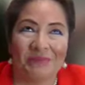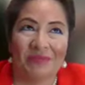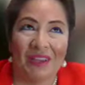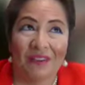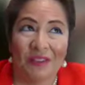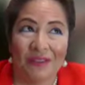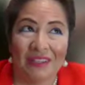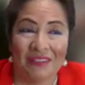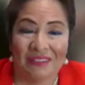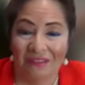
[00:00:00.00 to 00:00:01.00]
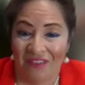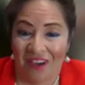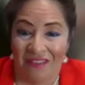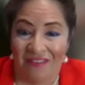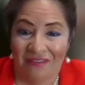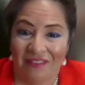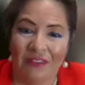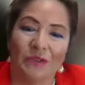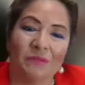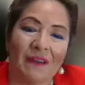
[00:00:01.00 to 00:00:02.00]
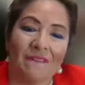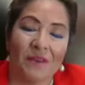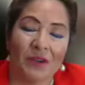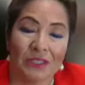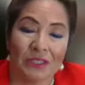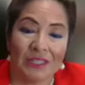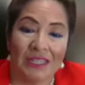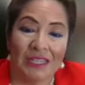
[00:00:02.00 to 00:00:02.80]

of 2005. It was my first